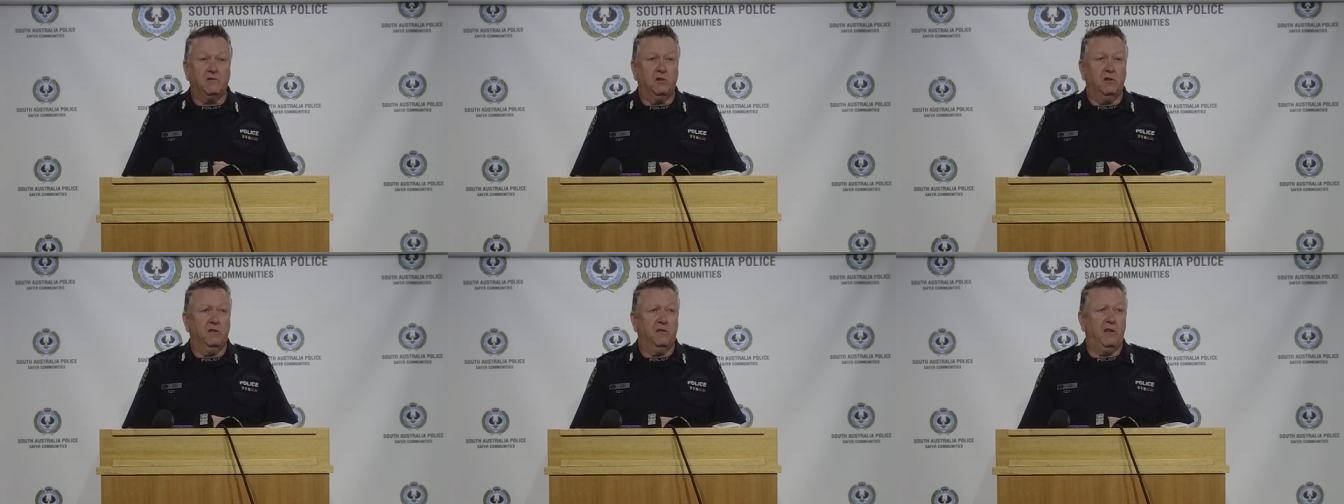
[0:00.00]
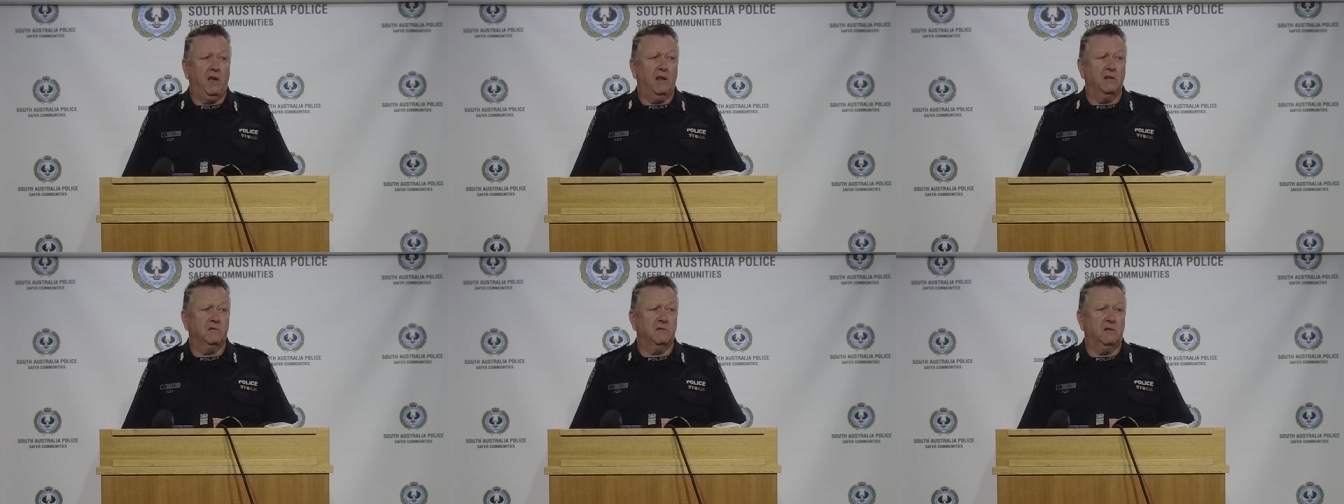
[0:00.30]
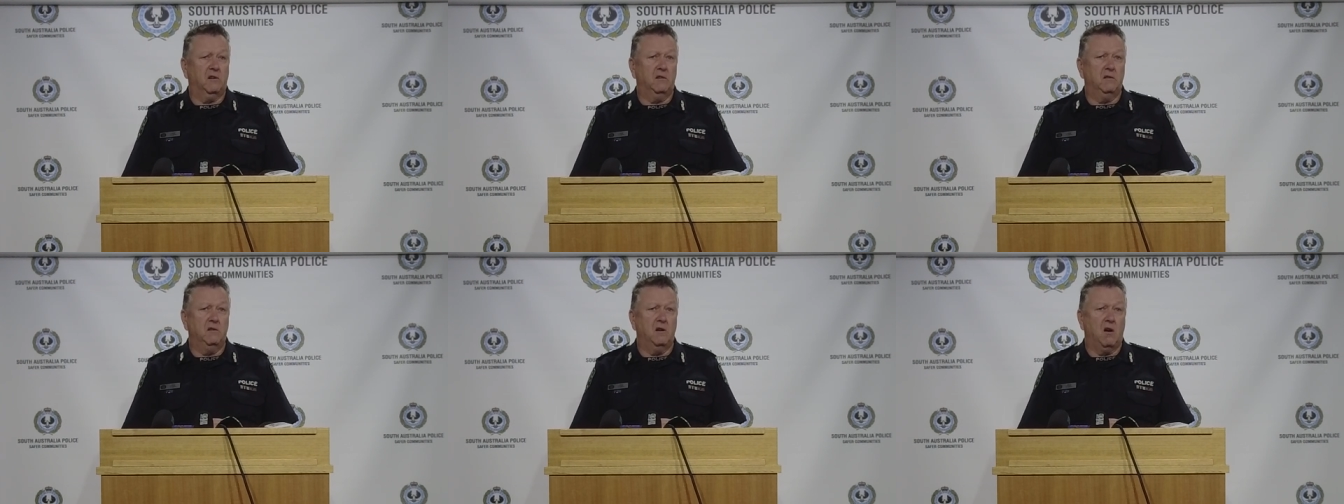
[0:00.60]

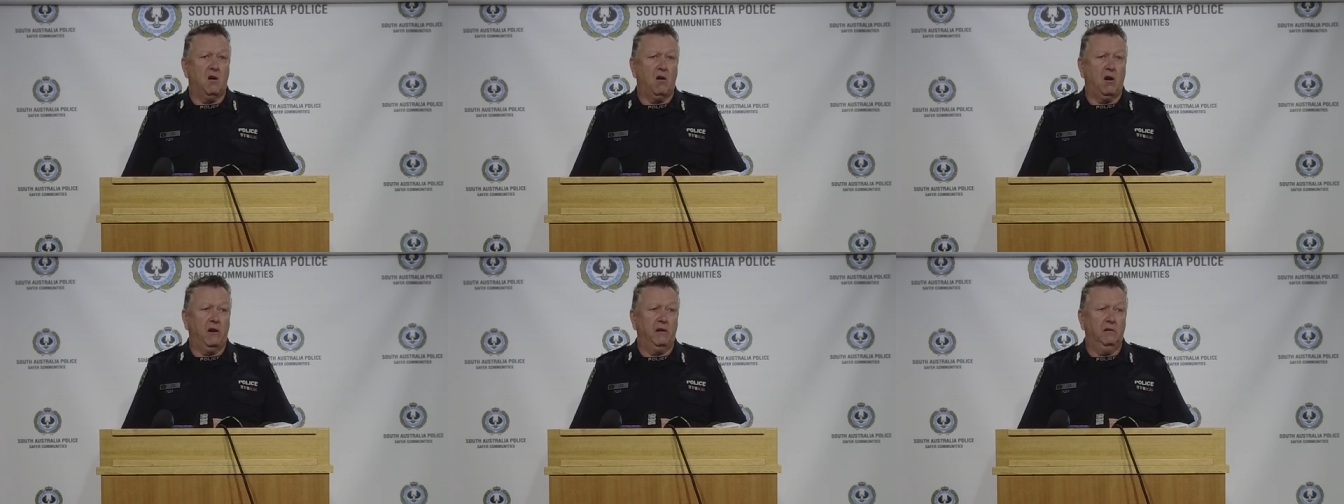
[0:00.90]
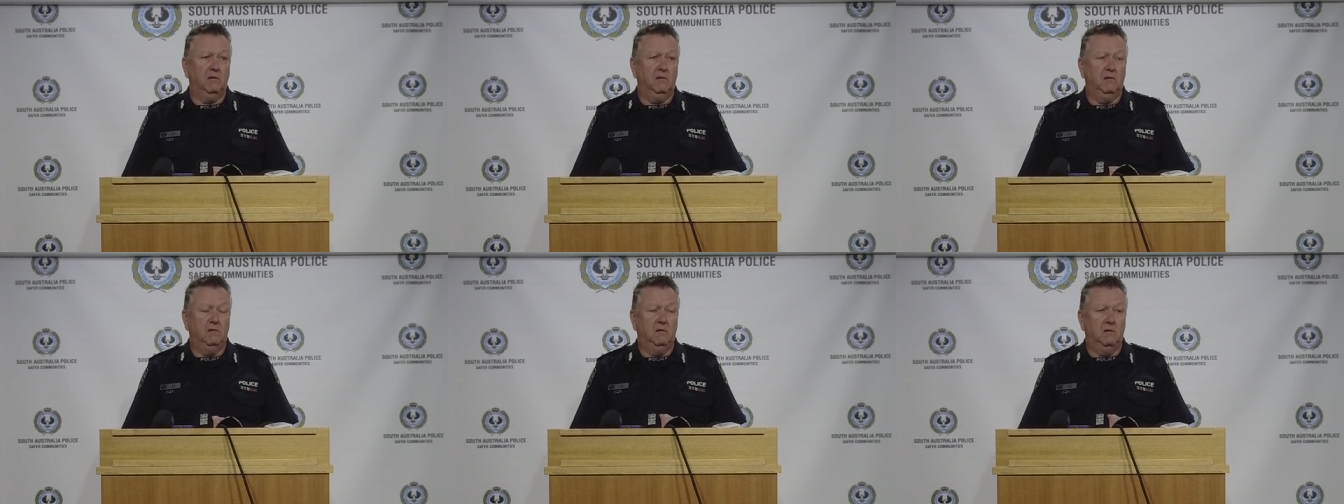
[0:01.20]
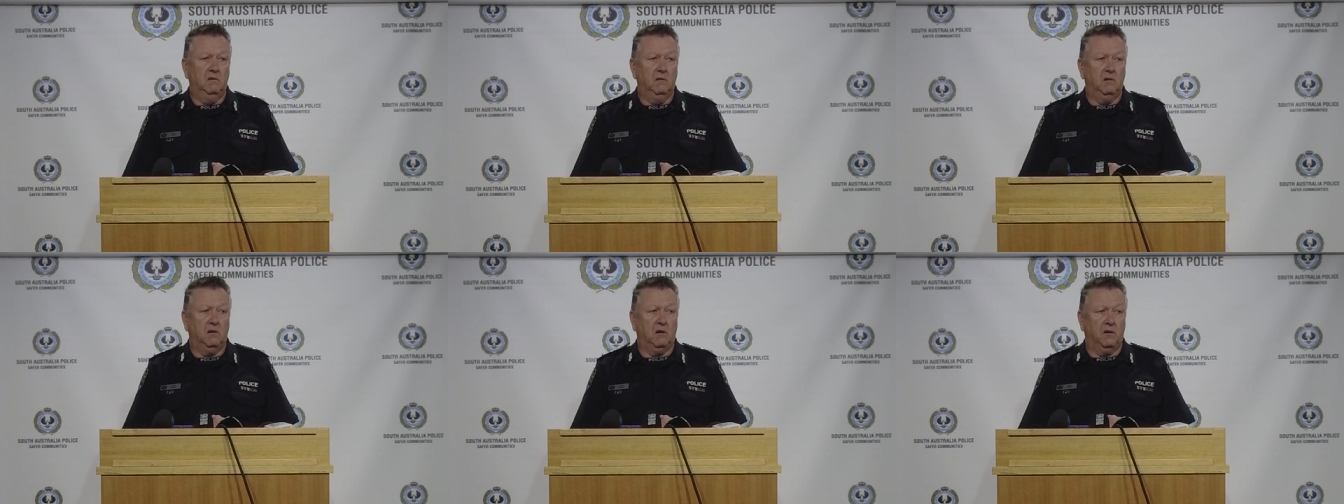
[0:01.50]
2009
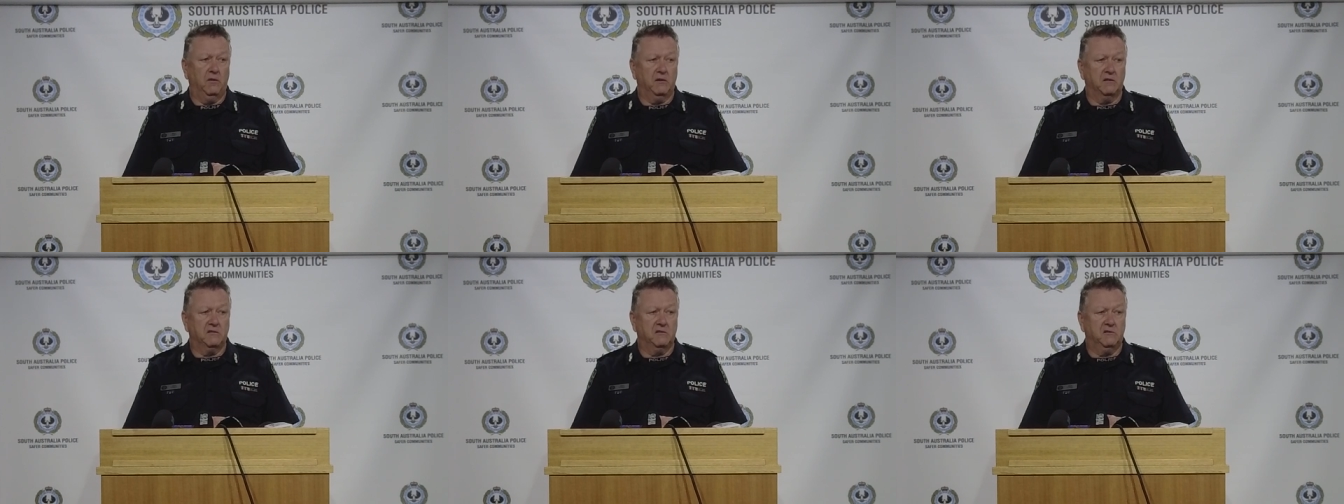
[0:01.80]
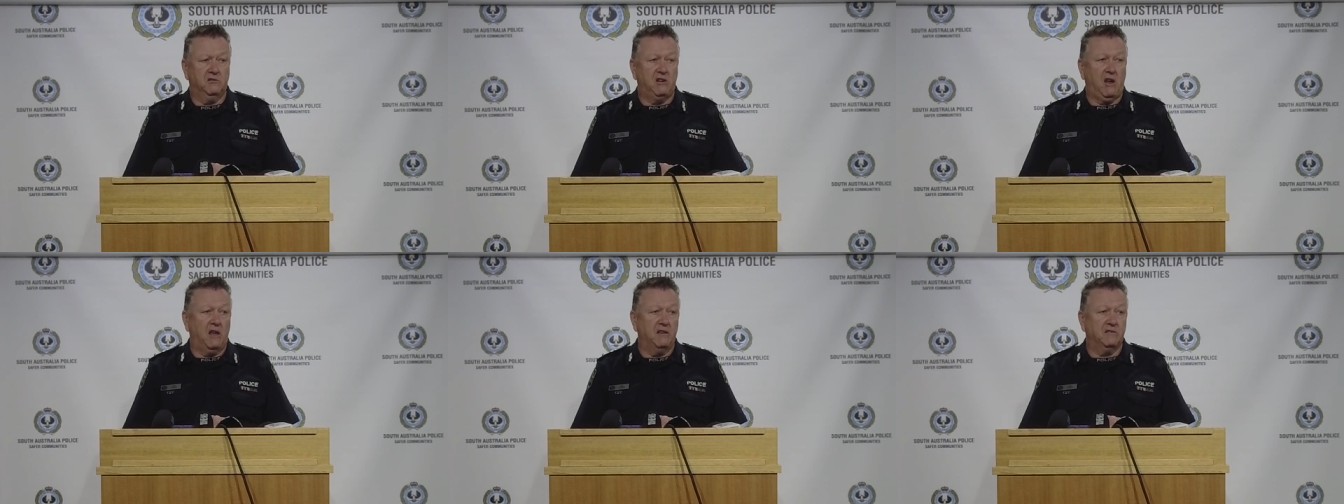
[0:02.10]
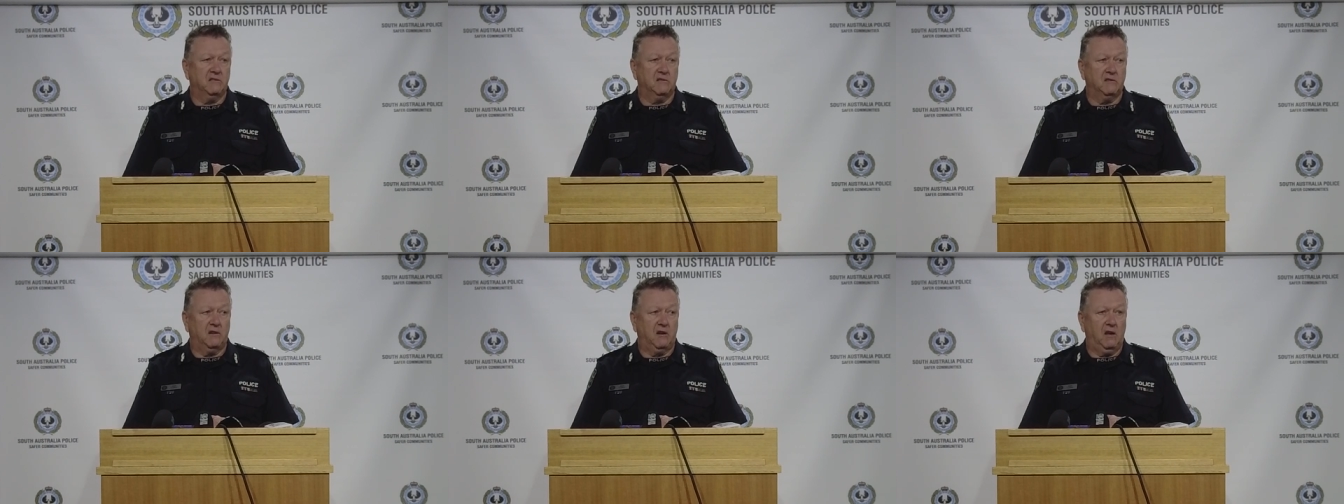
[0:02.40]
Honda
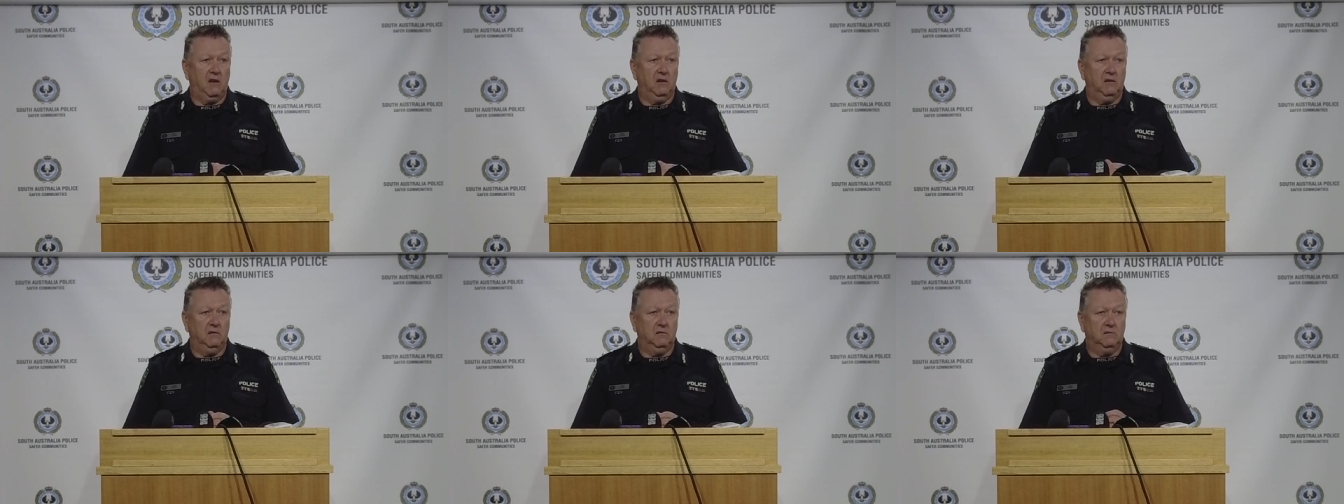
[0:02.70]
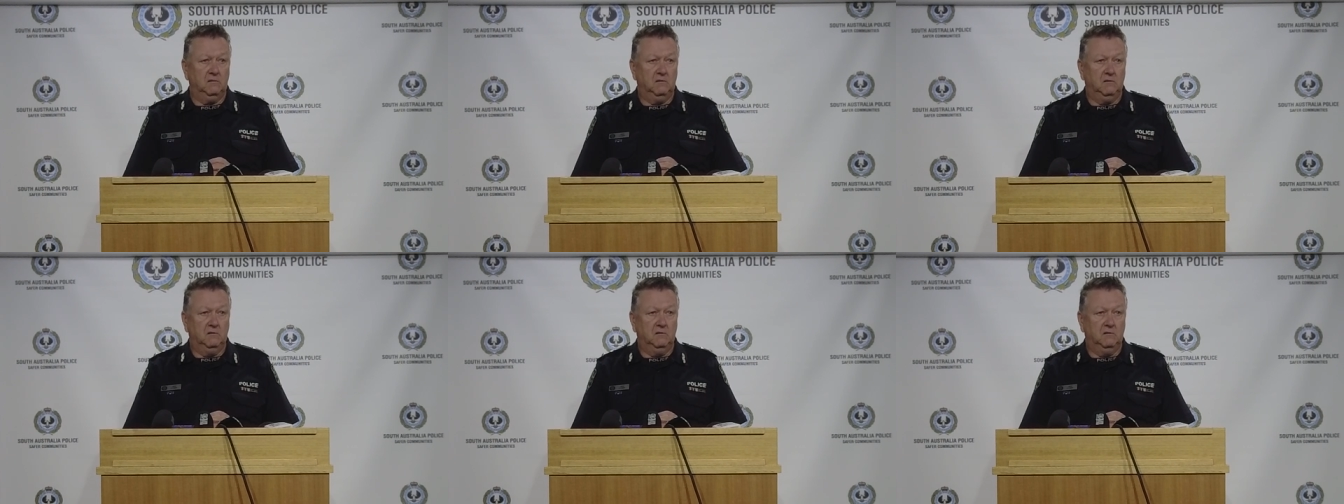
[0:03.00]
Jazz sedan.